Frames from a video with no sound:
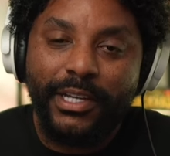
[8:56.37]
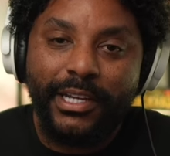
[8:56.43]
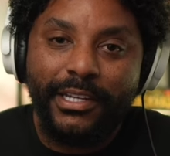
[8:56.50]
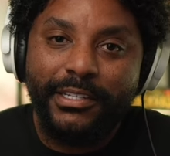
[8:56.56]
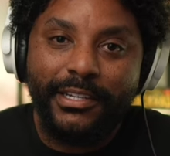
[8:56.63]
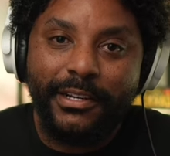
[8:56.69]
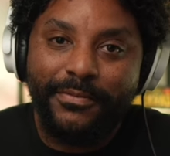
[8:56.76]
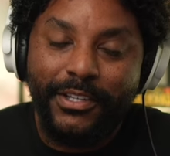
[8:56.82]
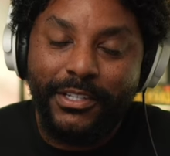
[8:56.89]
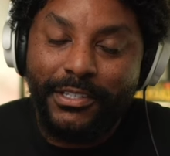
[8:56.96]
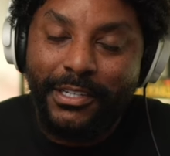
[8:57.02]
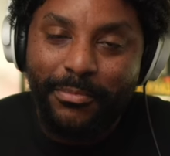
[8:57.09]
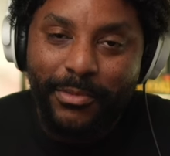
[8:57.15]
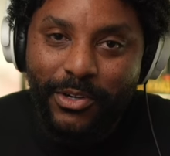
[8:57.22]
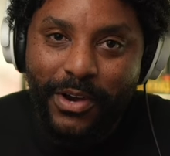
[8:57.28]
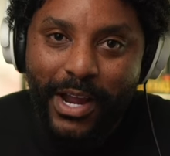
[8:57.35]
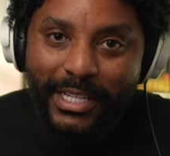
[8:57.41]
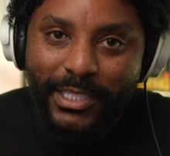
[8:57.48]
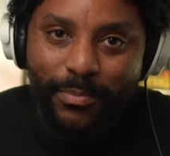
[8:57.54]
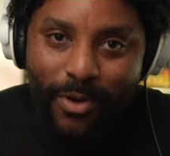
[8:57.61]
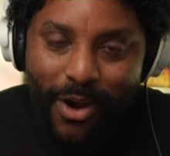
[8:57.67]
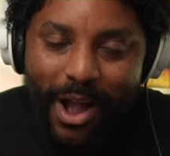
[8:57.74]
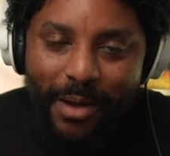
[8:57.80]
end of the Democrats'
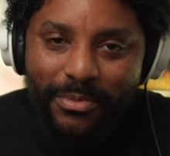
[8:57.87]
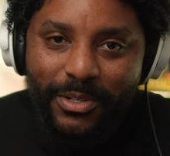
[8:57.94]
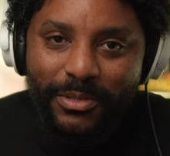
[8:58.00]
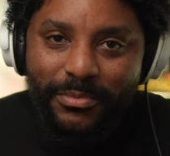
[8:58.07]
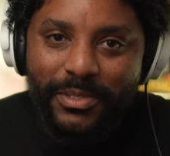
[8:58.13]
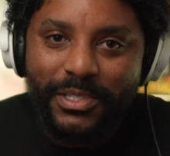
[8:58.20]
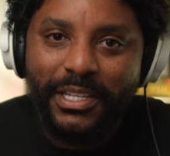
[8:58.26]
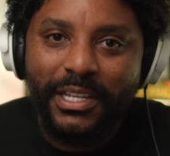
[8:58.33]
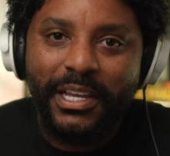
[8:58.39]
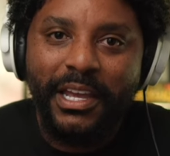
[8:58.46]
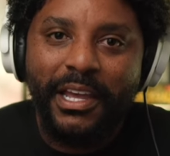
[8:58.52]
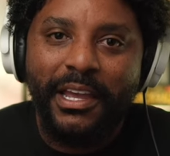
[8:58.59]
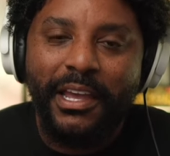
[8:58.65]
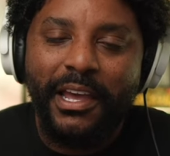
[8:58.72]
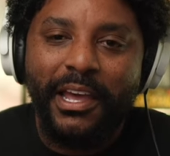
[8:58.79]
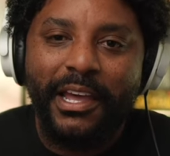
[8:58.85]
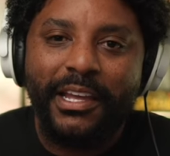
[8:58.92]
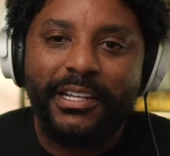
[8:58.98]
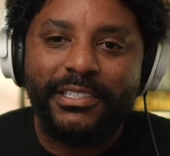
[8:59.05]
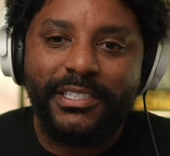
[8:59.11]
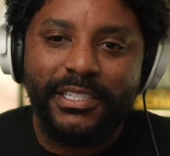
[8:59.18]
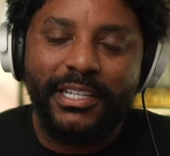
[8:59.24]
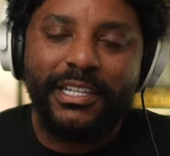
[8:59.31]
problems.
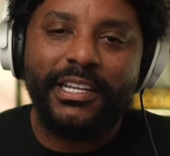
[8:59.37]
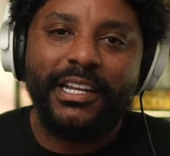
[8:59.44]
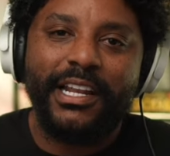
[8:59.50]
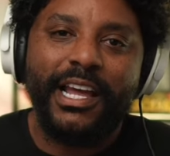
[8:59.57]
And CNN